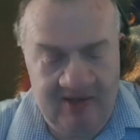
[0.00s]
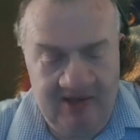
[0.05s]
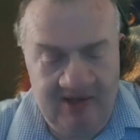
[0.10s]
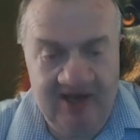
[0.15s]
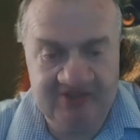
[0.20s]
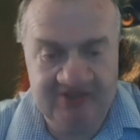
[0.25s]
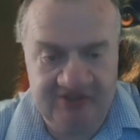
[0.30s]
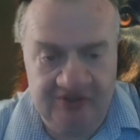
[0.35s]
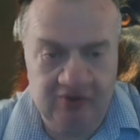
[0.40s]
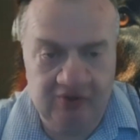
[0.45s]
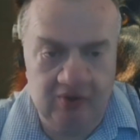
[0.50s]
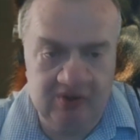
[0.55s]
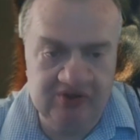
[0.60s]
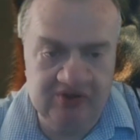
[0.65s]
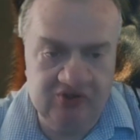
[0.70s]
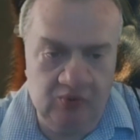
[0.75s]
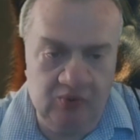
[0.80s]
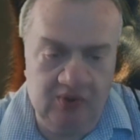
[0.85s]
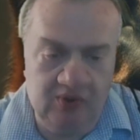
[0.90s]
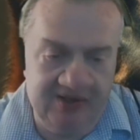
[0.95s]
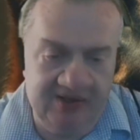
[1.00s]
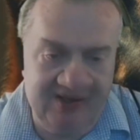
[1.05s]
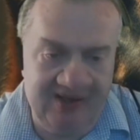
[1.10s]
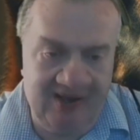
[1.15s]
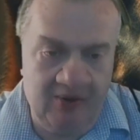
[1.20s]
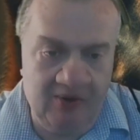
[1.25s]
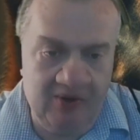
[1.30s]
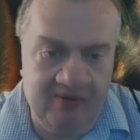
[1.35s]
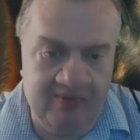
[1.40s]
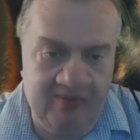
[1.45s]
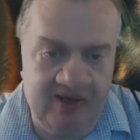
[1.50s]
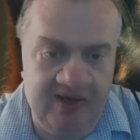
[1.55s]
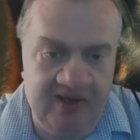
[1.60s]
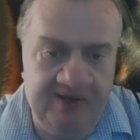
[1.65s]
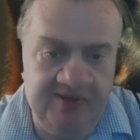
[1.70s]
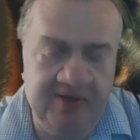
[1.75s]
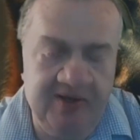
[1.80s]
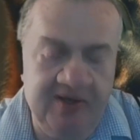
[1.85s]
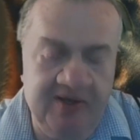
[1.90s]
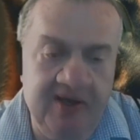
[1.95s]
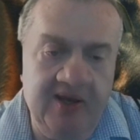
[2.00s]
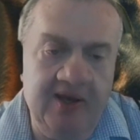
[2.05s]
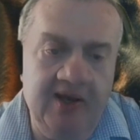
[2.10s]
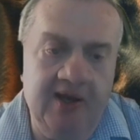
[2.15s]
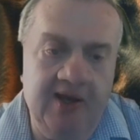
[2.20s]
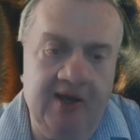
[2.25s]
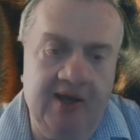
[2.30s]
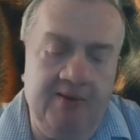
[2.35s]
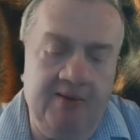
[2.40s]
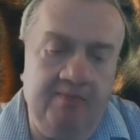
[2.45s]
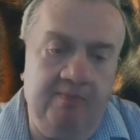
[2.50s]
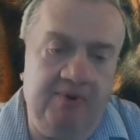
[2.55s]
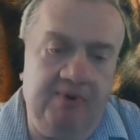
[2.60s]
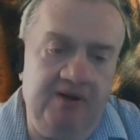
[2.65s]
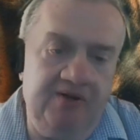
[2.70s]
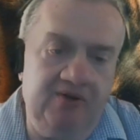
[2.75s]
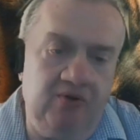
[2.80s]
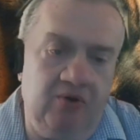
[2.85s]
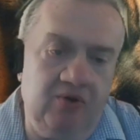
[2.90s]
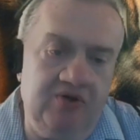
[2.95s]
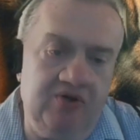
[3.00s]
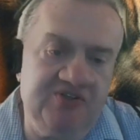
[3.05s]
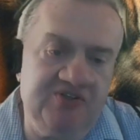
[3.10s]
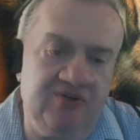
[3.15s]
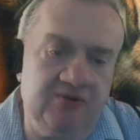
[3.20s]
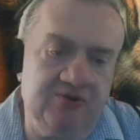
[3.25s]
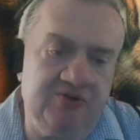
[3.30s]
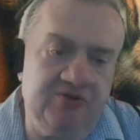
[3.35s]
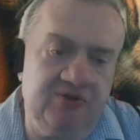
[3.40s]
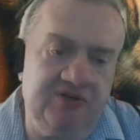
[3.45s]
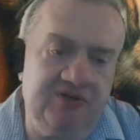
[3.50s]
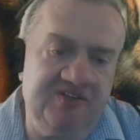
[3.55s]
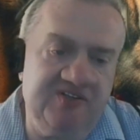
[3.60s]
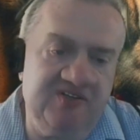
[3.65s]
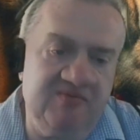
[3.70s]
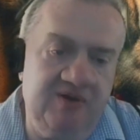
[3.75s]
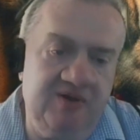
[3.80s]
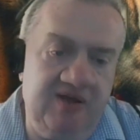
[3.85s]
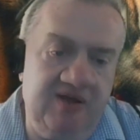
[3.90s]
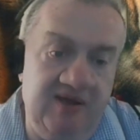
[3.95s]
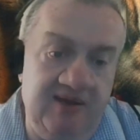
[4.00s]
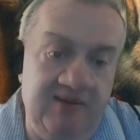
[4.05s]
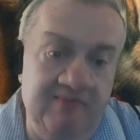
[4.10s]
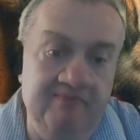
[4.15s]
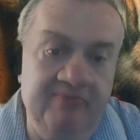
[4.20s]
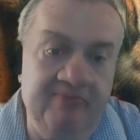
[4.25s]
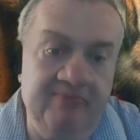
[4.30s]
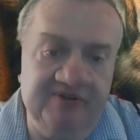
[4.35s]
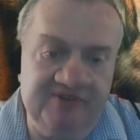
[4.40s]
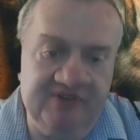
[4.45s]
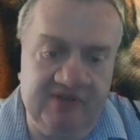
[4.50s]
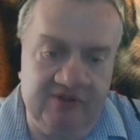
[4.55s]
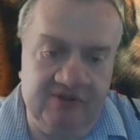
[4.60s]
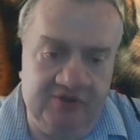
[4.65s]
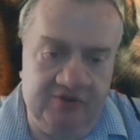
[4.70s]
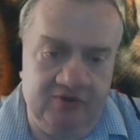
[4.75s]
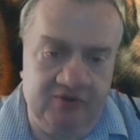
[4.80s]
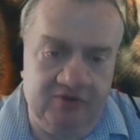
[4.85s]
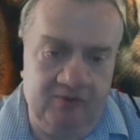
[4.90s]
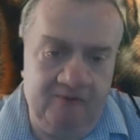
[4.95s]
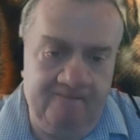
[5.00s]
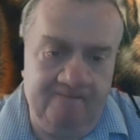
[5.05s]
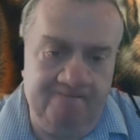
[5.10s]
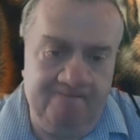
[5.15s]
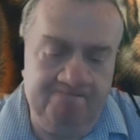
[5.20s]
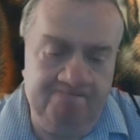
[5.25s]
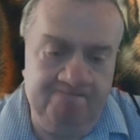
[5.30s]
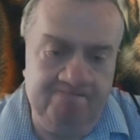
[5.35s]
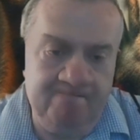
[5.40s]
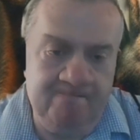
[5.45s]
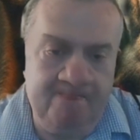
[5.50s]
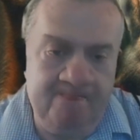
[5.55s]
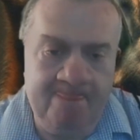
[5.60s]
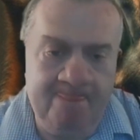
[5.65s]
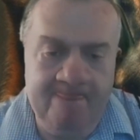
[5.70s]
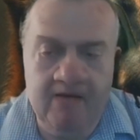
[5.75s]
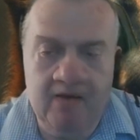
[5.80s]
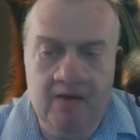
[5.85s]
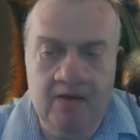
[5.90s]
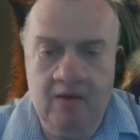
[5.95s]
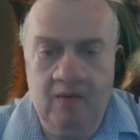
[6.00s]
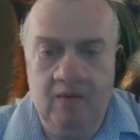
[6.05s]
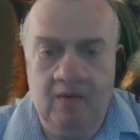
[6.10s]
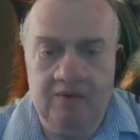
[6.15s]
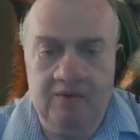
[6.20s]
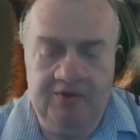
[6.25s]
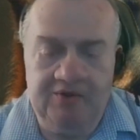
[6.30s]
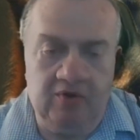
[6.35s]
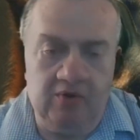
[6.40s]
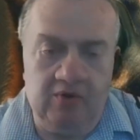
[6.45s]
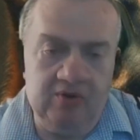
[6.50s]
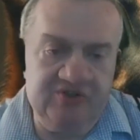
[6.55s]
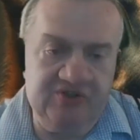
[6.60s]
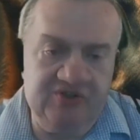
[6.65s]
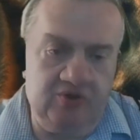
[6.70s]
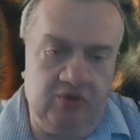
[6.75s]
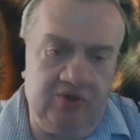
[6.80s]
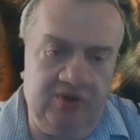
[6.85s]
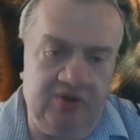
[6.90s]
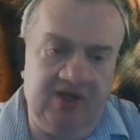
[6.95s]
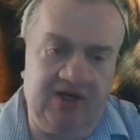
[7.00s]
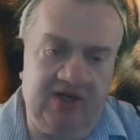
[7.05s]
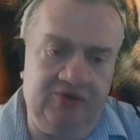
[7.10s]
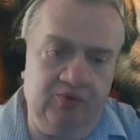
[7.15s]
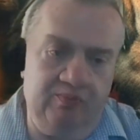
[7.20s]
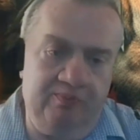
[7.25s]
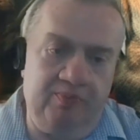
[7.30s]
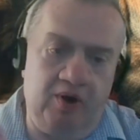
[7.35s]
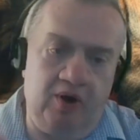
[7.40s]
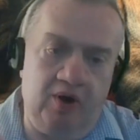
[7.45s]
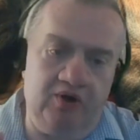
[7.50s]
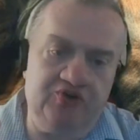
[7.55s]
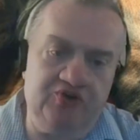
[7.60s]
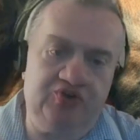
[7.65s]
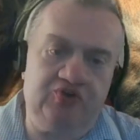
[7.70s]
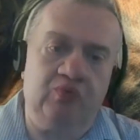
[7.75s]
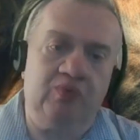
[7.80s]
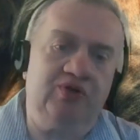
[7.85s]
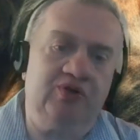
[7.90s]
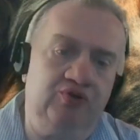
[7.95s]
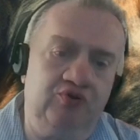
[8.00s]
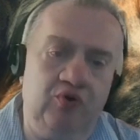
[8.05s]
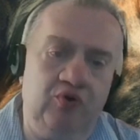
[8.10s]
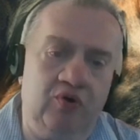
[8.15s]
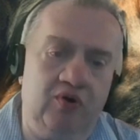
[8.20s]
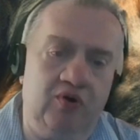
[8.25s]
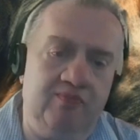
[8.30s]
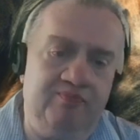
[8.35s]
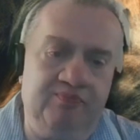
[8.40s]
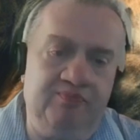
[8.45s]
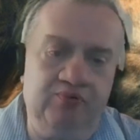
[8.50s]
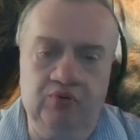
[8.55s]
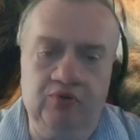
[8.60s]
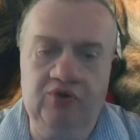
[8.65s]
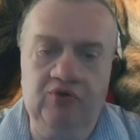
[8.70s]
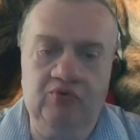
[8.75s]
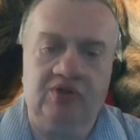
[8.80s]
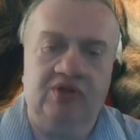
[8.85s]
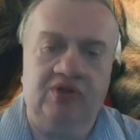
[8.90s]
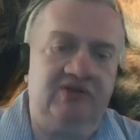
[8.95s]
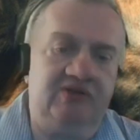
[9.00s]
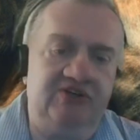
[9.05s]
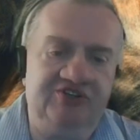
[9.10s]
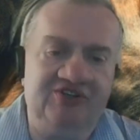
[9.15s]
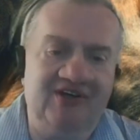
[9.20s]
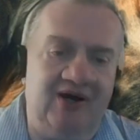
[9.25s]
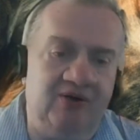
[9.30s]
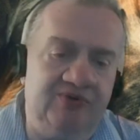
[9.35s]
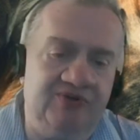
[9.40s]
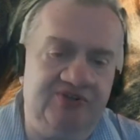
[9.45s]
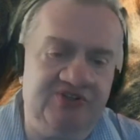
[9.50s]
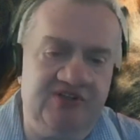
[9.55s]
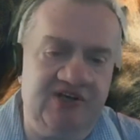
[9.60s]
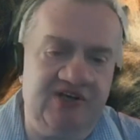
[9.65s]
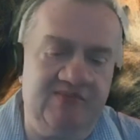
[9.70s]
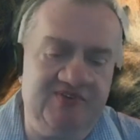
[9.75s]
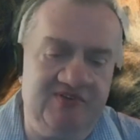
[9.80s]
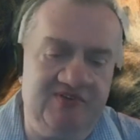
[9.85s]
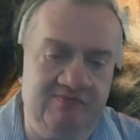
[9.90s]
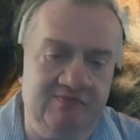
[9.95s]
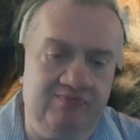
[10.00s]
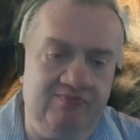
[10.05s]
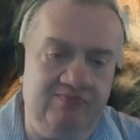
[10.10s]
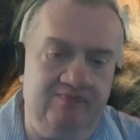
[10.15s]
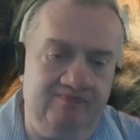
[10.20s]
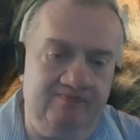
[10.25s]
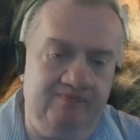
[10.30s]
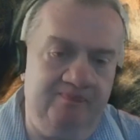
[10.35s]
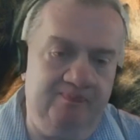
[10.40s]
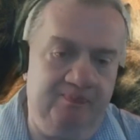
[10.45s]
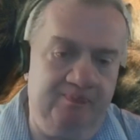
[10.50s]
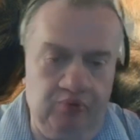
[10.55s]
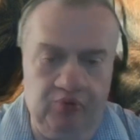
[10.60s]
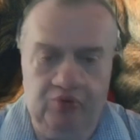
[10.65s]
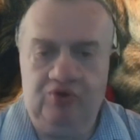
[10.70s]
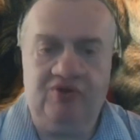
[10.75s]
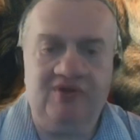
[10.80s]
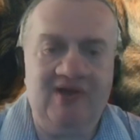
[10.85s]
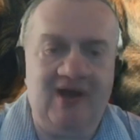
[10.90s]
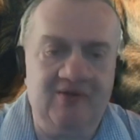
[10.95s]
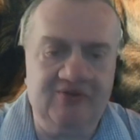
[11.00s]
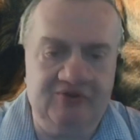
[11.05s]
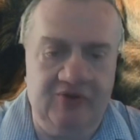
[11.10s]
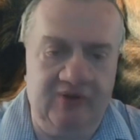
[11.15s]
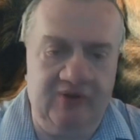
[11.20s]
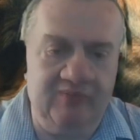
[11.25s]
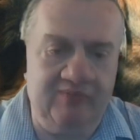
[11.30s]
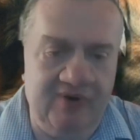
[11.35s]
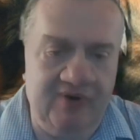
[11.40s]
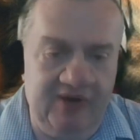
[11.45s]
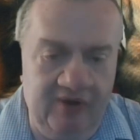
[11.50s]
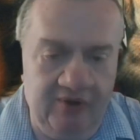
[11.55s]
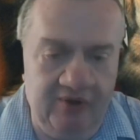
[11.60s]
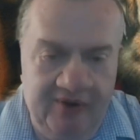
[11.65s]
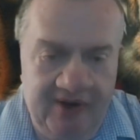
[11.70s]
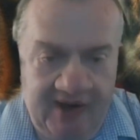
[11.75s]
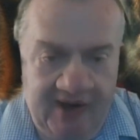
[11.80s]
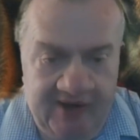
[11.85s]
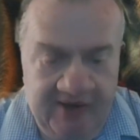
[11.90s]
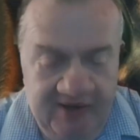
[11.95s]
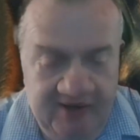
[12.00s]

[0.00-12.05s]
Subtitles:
Yes, the dog is doing a down command, but the dog is also exhibiting impulse control. Or the dog is taught not to barge through a door and pull you with a leash down the steps and pull you down so you can break your neck.